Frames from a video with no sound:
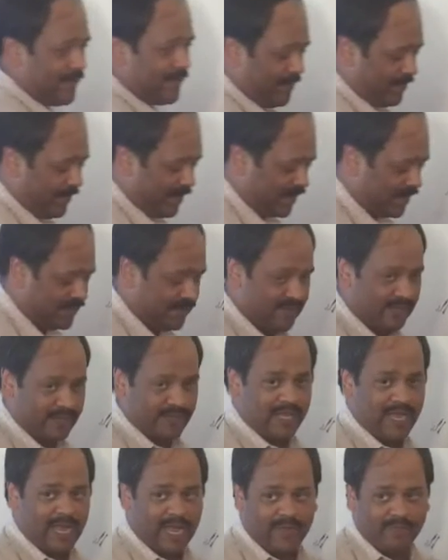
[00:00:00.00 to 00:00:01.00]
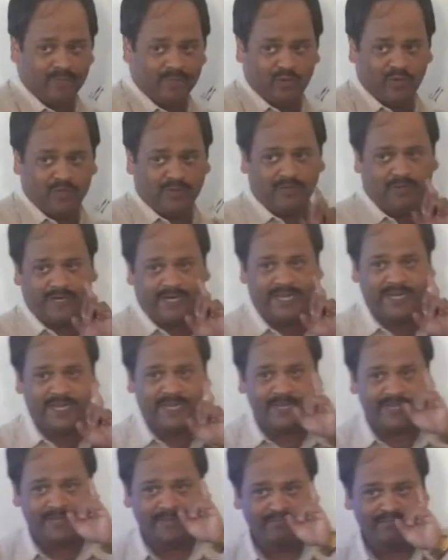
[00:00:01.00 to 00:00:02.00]
Remember, I am going for
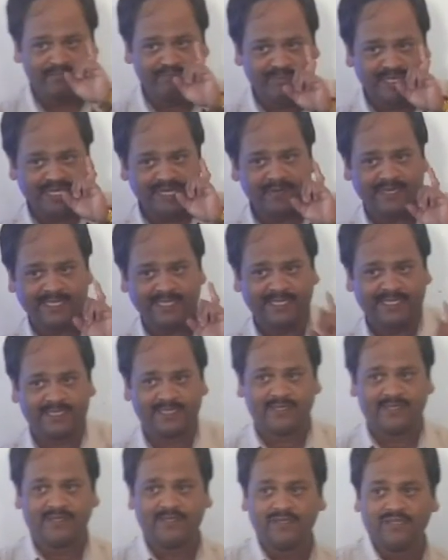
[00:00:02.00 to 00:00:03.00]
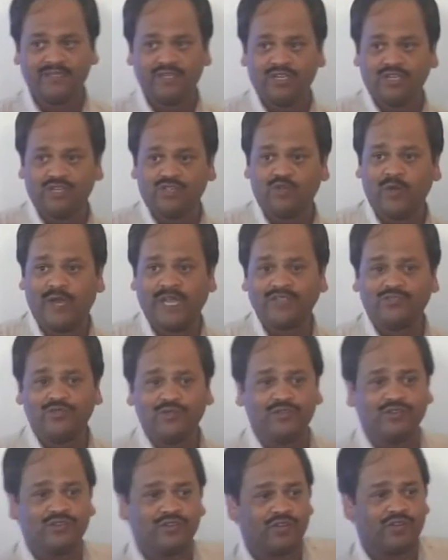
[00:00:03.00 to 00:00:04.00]
a minimization, so I
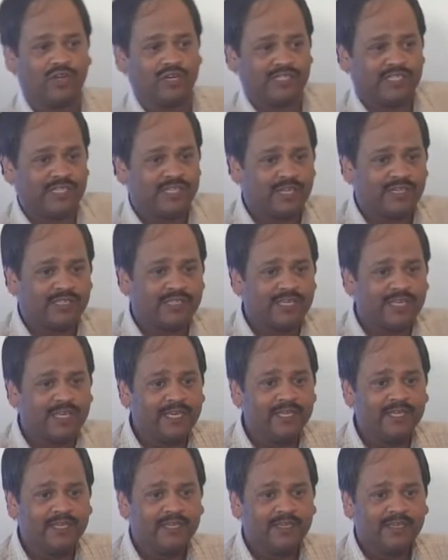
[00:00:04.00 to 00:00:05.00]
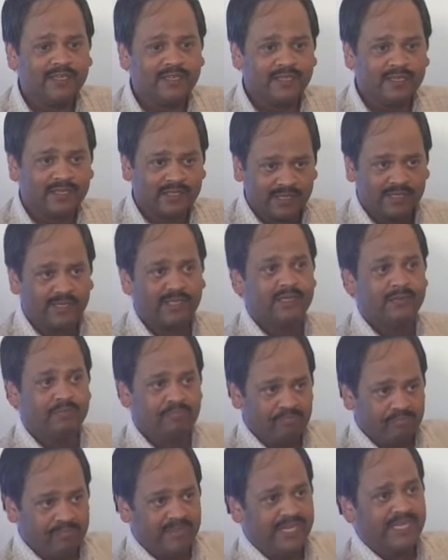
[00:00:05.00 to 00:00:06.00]
should consider the
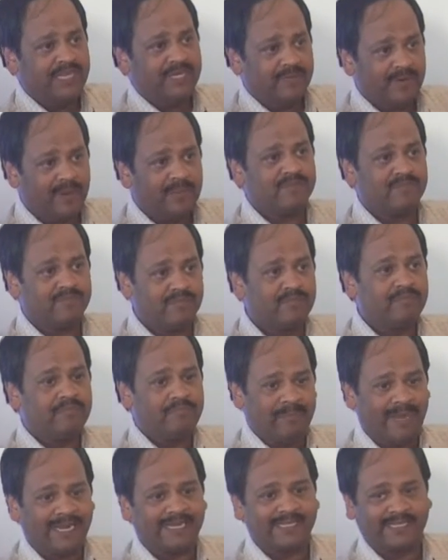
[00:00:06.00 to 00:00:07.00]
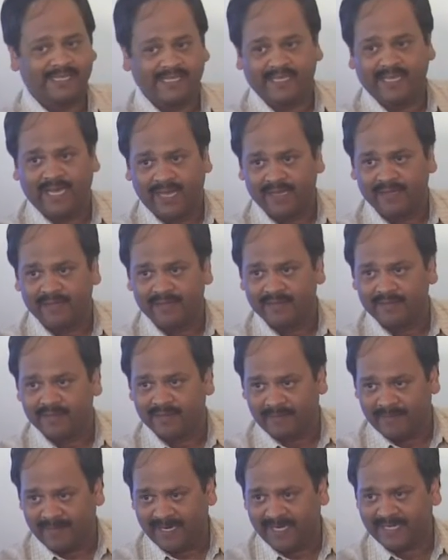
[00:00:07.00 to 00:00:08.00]
minimum bacteria,
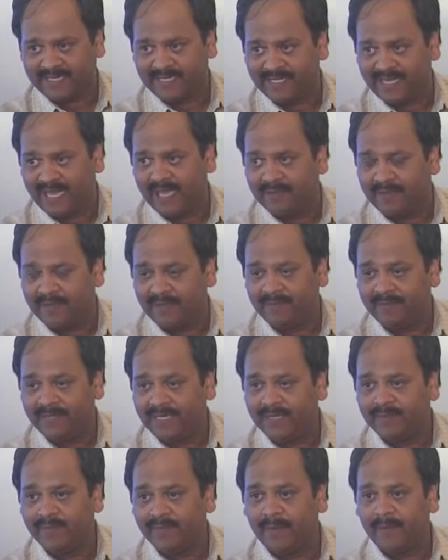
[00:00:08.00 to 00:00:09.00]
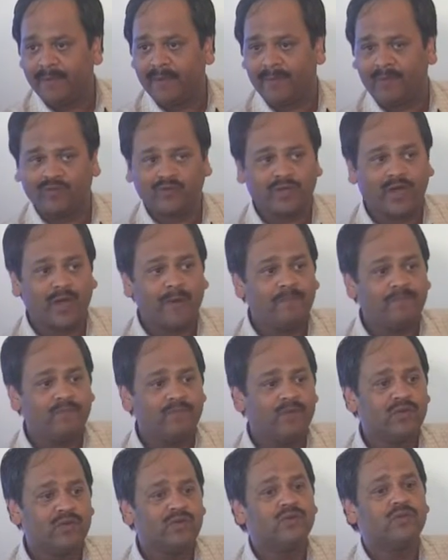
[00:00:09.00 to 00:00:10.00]
the bacteria having minimum amount
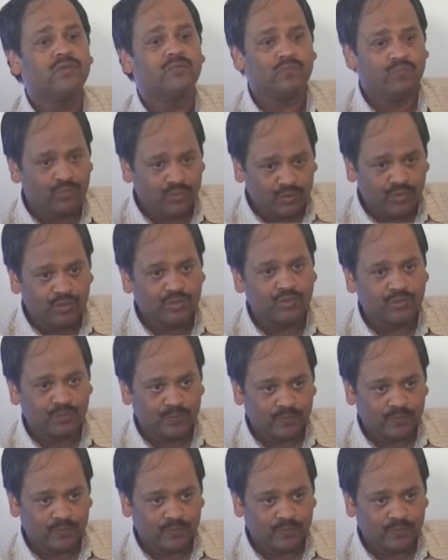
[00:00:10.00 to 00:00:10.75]
of food.